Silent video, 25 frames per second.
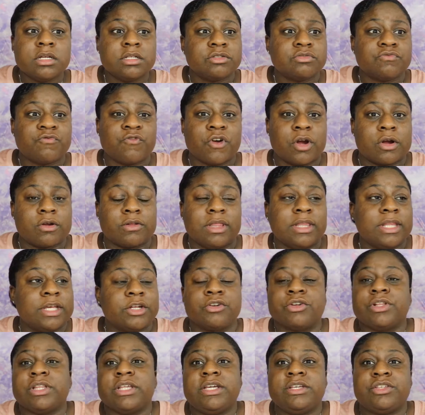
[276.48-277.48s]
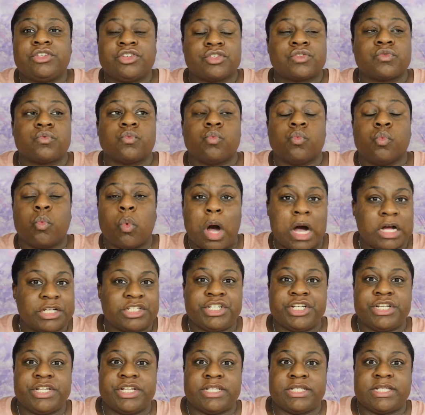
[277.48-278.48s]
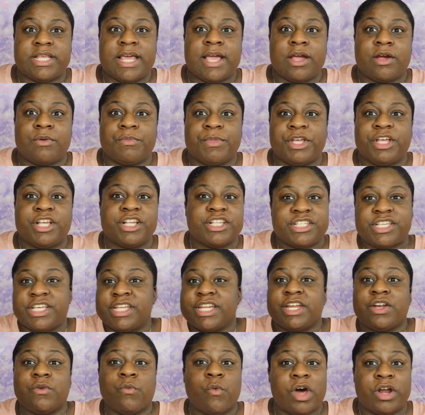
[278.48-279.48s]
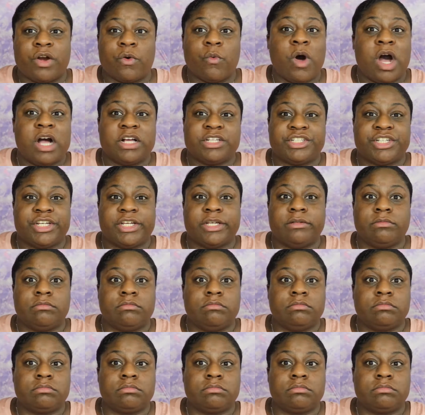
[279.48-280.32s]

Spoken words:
for literally just washing his hair because he didn't want to wash it.